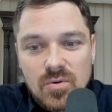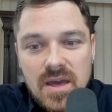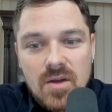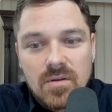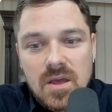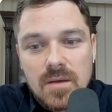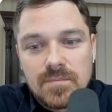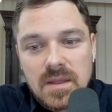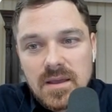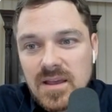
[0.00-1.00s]
area
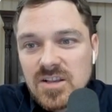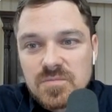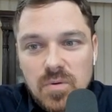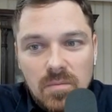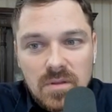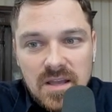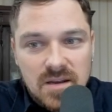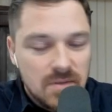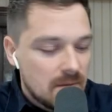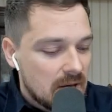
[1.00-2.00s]
is probably going
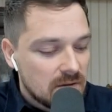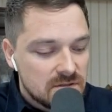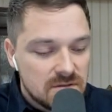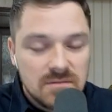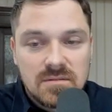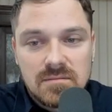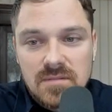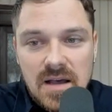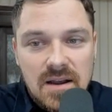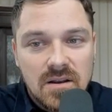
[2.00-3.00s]
to be about,
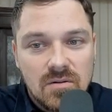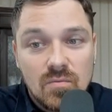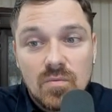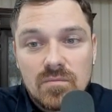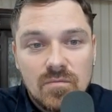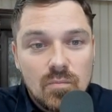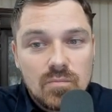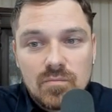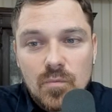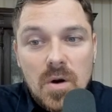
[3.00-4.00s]
I don't know,
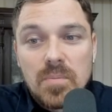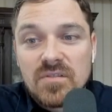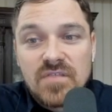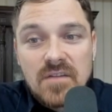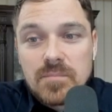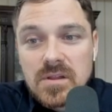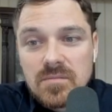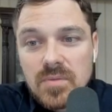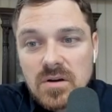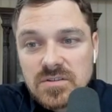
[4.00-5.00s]
$1.5 million,